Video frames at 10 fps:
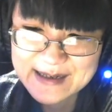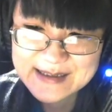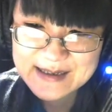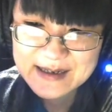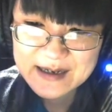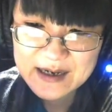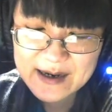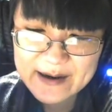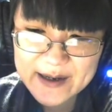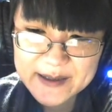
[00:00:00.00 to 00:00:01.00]
that
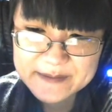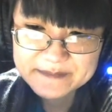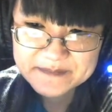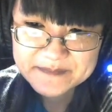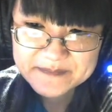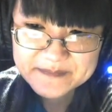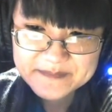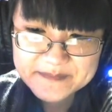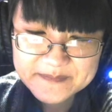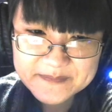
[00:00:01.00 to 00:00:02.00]
the
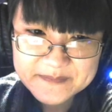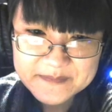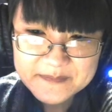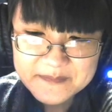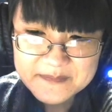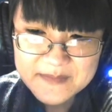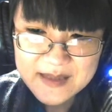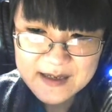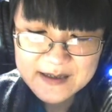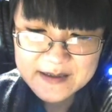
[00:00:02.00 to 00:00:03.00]
people
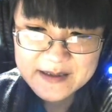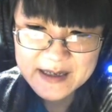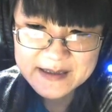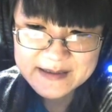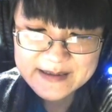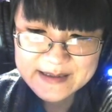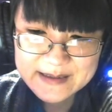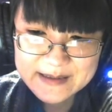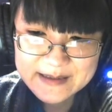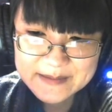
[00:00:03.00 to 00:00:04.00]
kind of
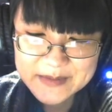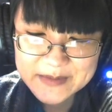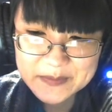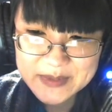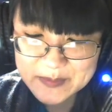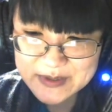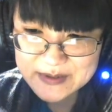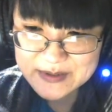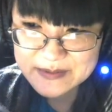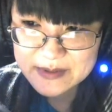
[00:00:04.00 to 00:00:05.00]
deal with those
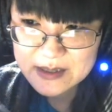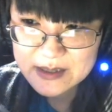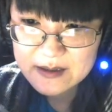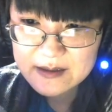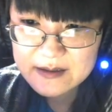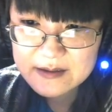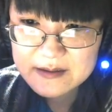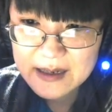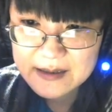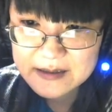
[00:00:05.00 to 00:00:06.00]
conflicts in some way, the
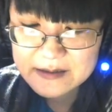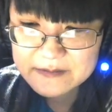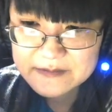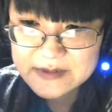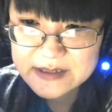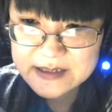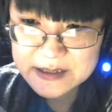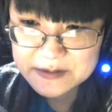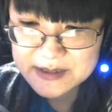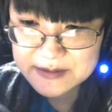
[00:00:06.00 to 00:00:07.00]
larger scale
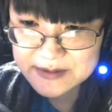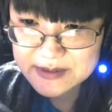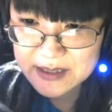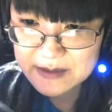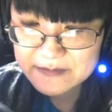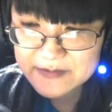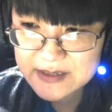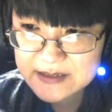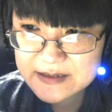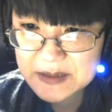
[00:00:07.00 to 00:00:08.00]
existential
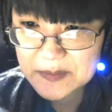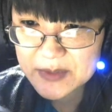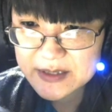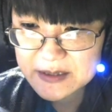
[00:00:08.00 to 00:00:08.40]
conflict,